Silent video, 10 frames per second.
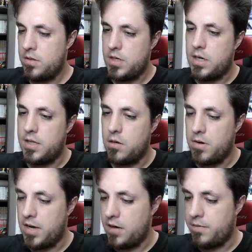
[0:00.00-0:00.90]
and then we
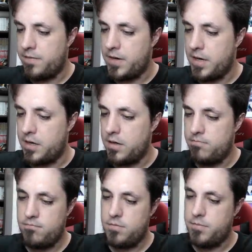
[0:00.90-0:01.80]
have like
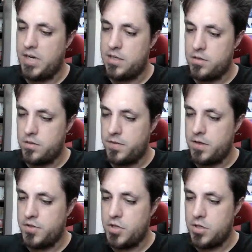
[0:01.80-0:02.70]
bunch of
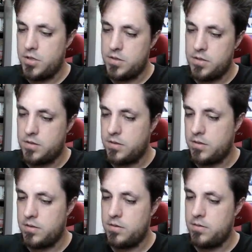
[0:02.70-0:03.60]
energies
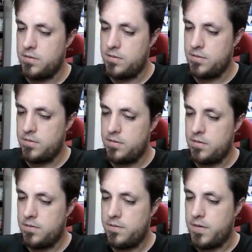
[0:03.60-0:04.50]

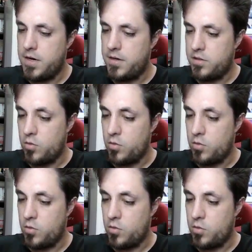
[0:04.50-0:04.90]
fire energy.